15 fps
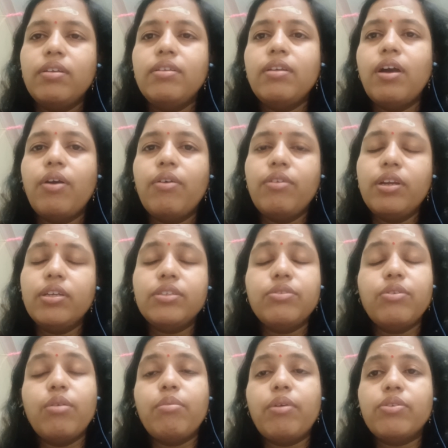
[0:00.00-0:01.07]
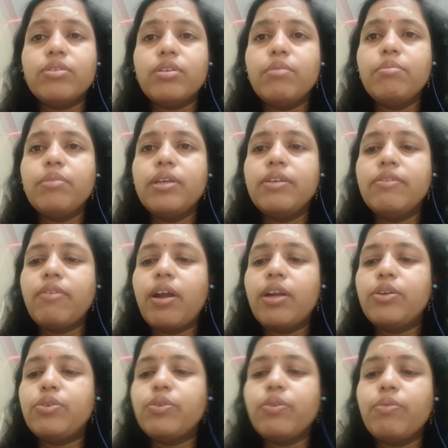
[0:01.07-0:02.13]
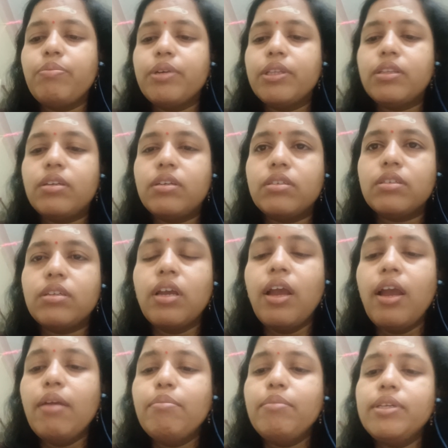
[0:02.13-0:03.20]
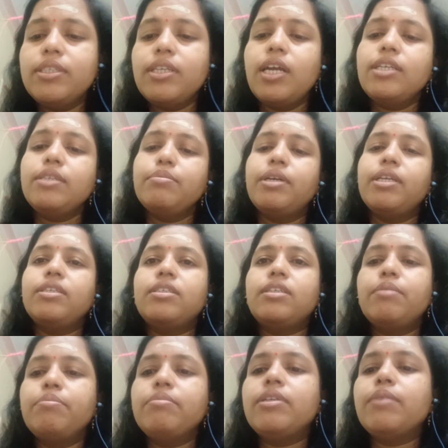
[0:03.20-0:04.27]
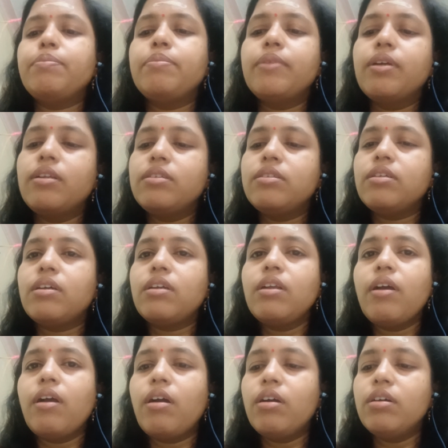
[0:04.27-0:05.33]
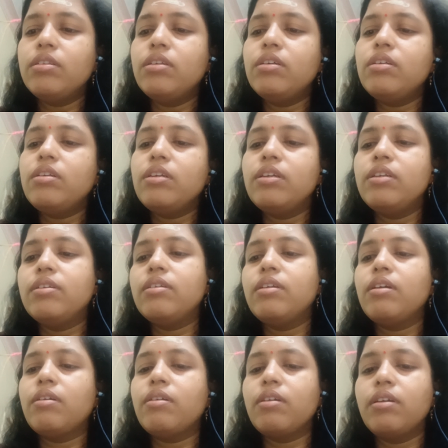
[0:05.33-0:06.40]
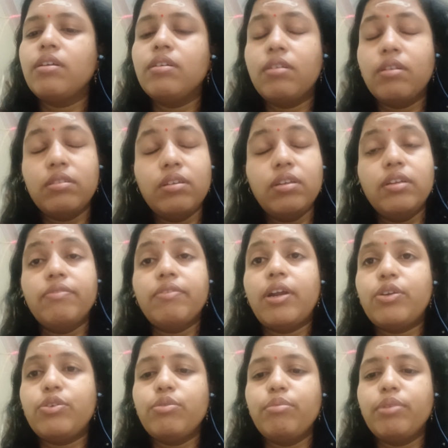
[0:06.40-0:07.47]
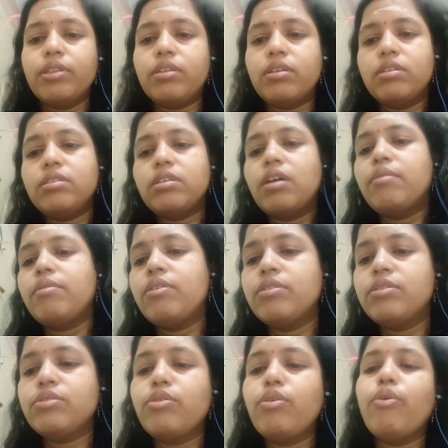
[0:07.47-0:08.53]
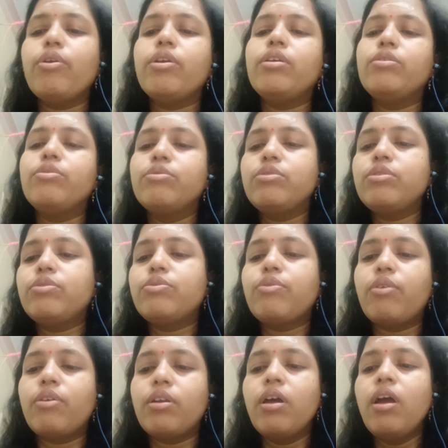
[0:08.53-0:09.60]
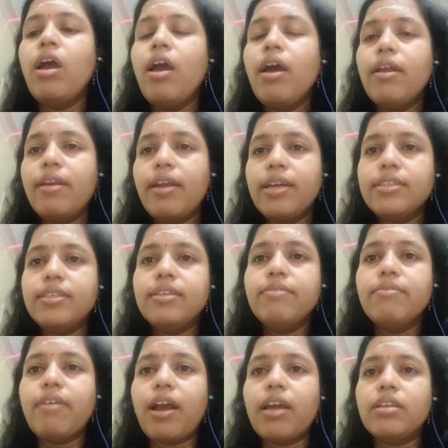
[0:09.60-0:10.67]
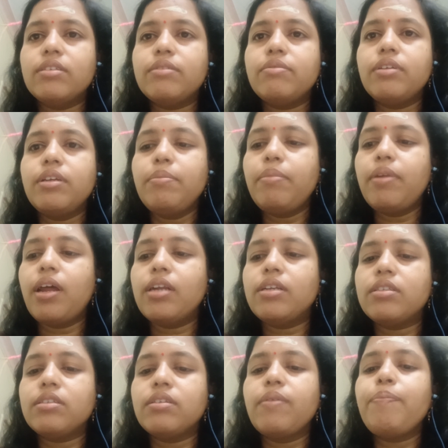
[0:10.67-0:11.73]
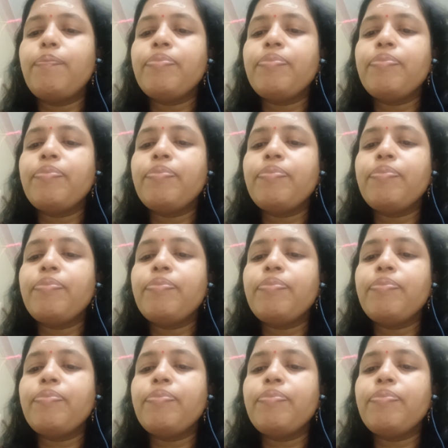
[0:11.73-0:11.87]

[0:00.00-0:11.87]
Now let's know about some in vitro methods. Besides meristem tip culture, other in vitro methods are also used for raising virus-free plants.